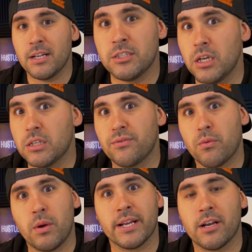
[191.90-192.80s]
just for
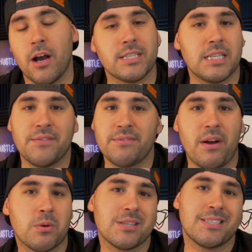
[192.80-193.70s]
running costs, even if I
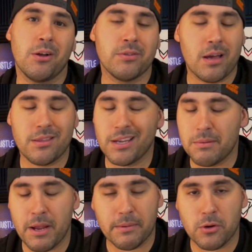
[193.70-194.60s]
were to sell nothing and
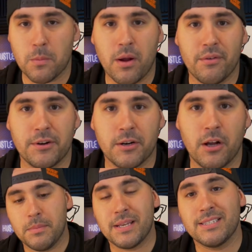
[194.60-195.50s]
make no profit at
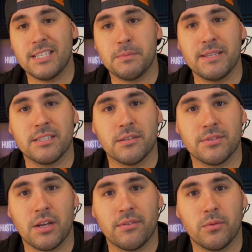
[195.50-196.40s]
all. Because these pieces of
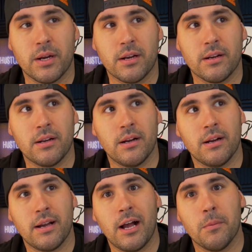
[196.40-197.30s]
software
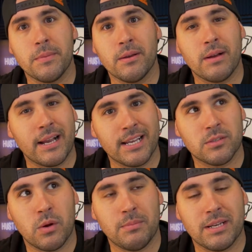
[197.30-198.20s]
help me, I
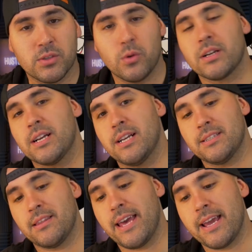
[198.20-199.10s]
guess, run my store,
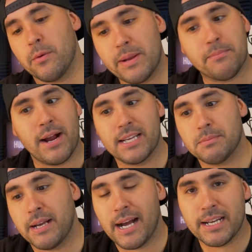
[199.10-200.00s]
because they reprice
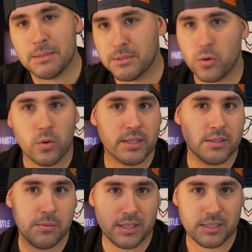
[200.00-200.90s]
my items according
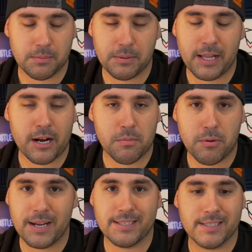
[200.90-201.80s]
to what the supplier
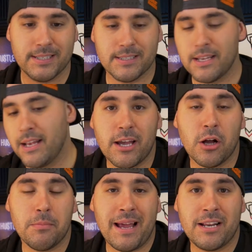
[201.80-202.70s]
price is. They
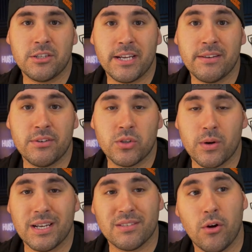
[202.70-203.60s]
help manage
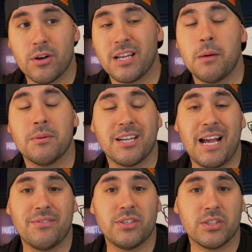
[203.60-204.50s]
inventory as far as how much I
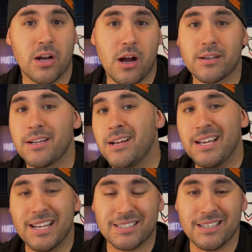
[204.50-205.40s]
have in stock,
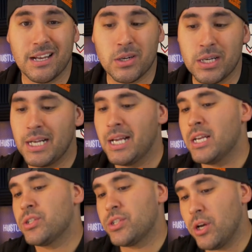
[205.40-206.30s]
etc.
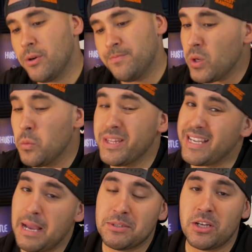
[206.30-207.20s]
So with
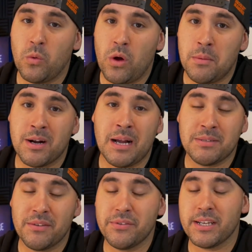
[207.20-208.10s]
Amazon and Walmart, I'm
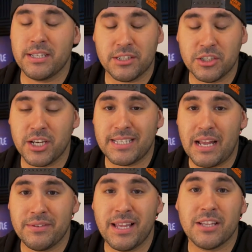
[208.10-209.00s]
definitely going to suggest
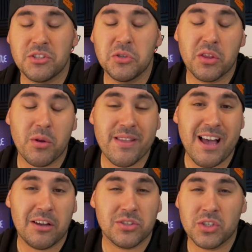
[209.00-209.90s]
having that $2,000 to
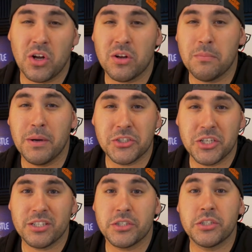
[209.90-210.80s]
$3,000
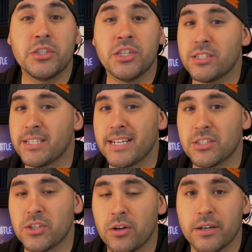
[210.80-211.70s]
budget just to get
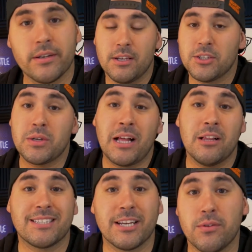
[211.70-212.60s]
started. So now
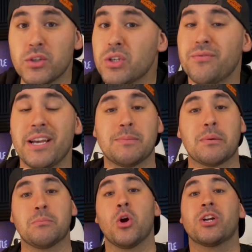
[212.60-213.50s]
let's get over to
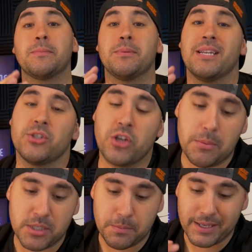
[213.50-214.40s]
Facebook Marketplace
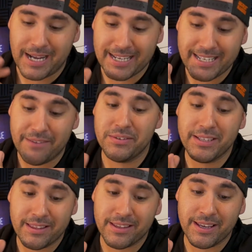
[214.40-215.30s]
dropshipping. I
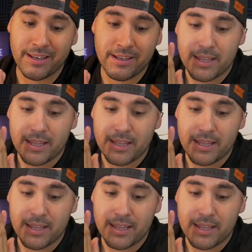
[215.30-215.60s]
definitely think